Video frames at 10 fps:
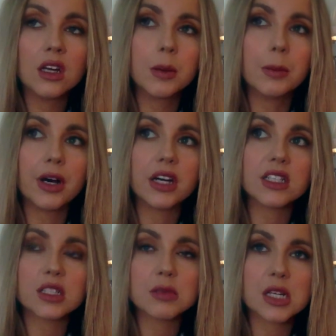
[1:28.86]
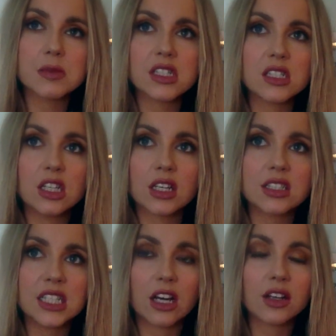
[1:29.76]
but sometimes you can
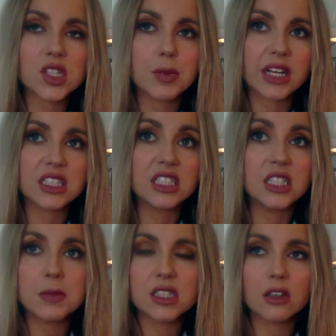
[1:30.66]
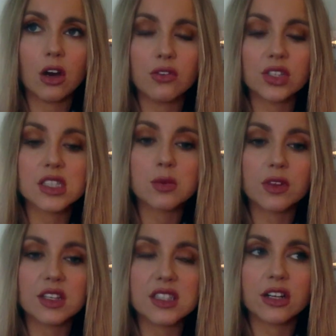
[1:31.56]
take unexpected dips in confidence with
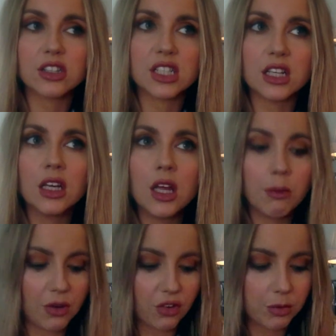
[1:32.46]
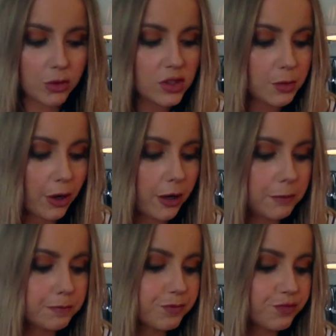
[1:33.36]
this energy, but for the most part,
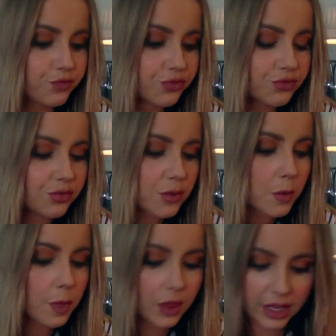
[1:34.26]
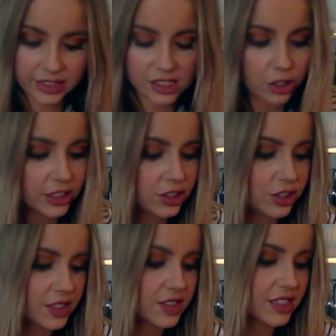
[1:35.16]
it is learning to
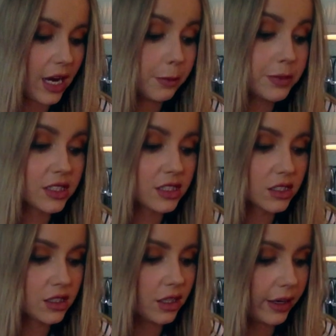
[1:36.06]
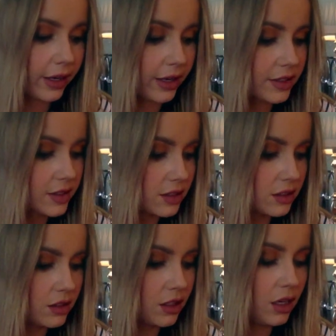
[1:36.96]
accept, I guess,
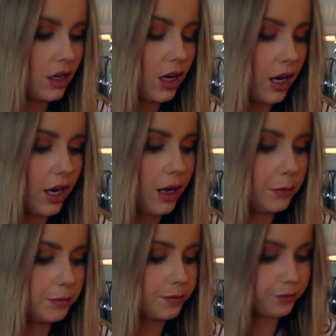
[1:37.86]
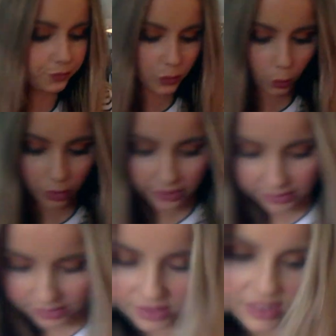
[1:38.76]
what
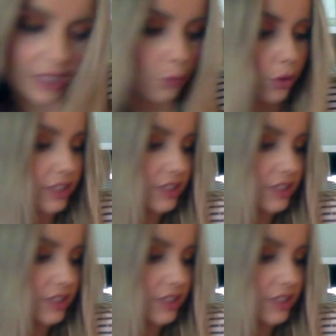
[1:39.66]
is and what